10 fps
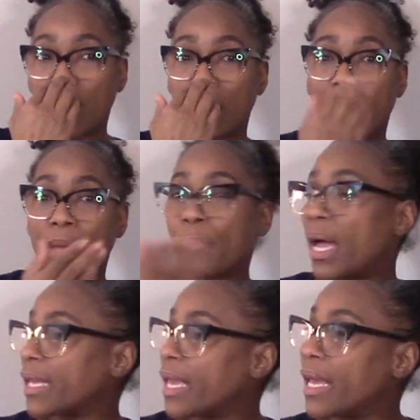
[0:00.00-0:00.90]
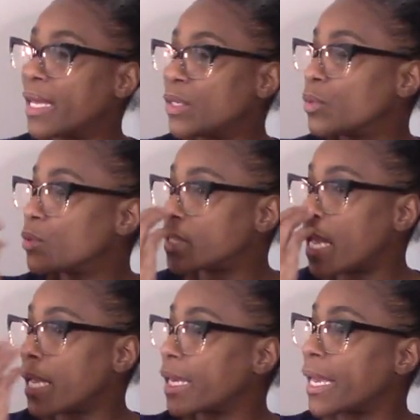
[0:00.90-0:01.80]
like my candles
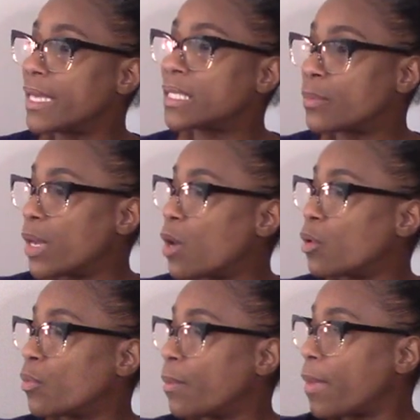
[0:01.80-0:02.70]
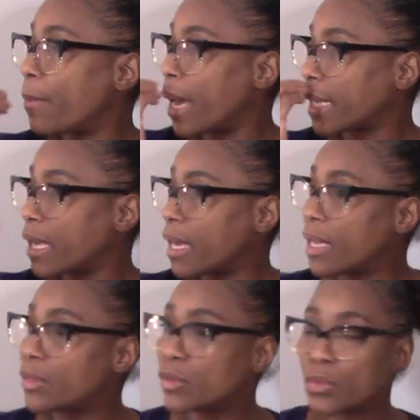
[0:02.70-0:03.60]
I can't smell my
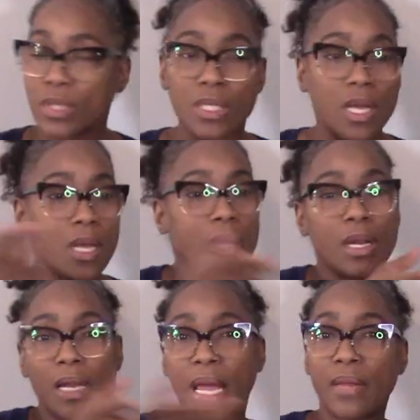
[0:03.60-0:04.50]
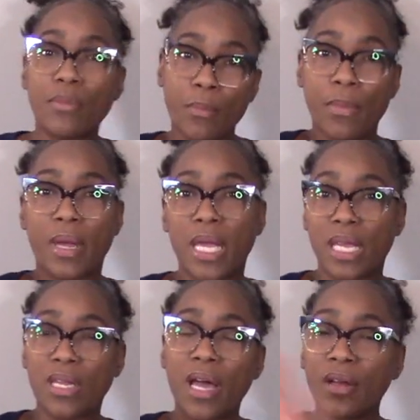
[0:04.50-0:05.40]
candles like mm,
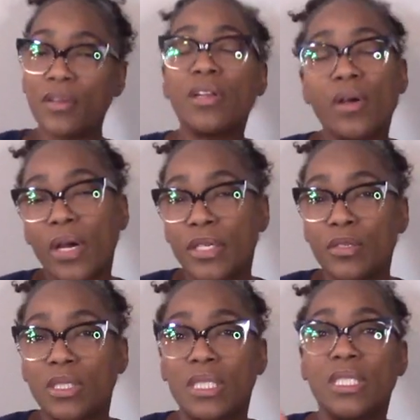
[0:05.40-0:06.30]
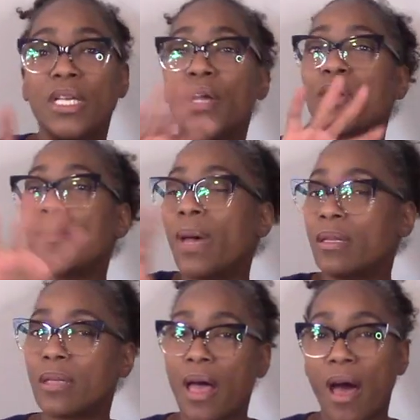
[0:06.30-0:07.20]
and y'all know I used to tell you
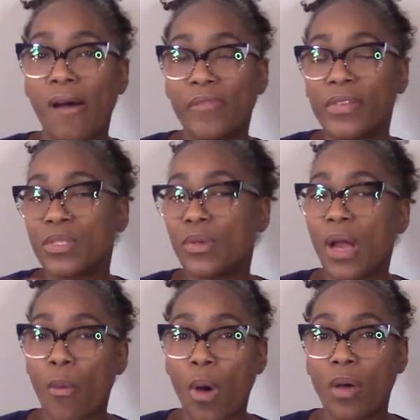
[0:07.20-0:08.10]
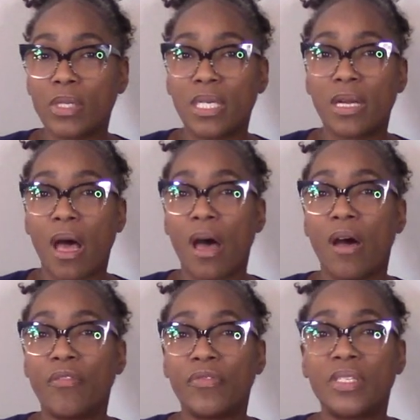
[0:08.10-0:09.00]
about the office when I walked in the
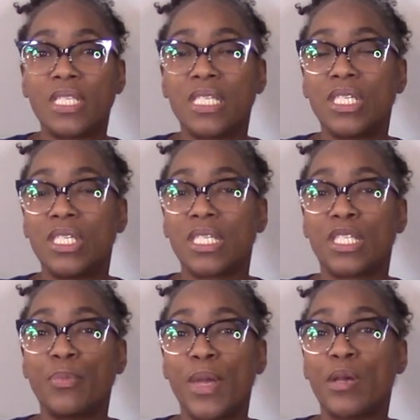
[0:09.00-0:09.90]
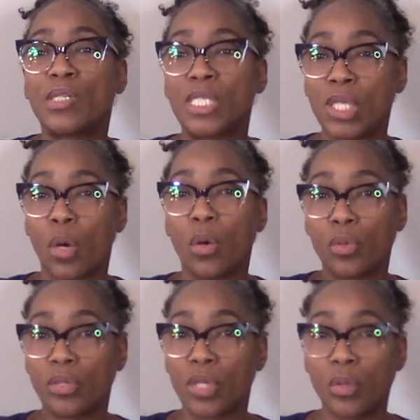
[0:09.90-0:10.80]
office it just smells so
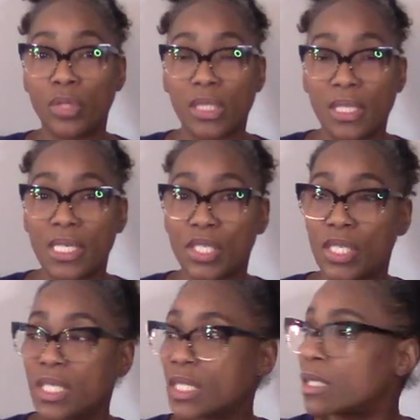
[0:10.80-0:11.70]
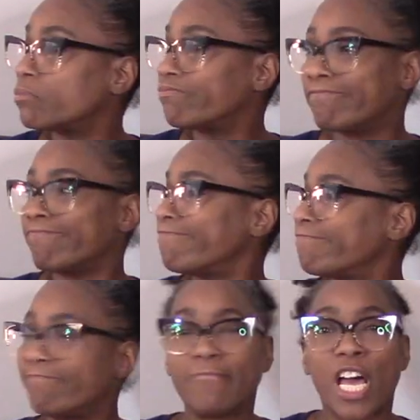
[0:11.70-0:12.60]
so delicious
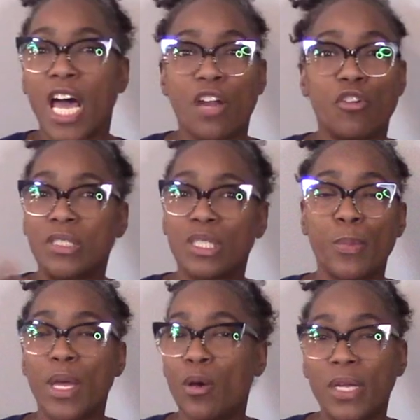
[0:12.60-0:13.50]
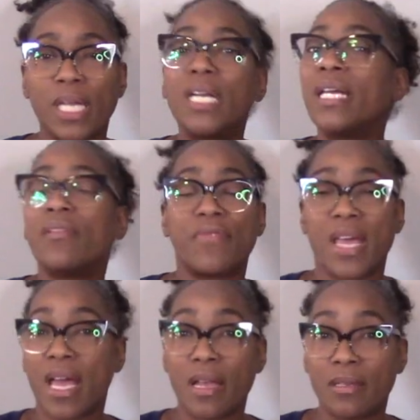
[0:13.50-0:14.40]
I don't smell any of
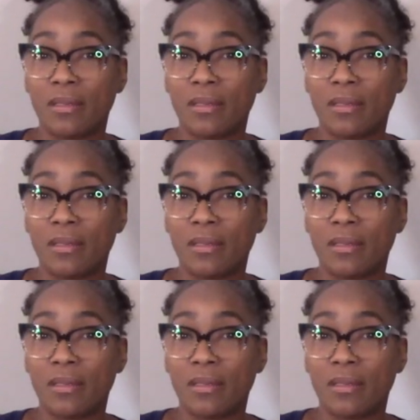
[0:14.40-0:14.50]
that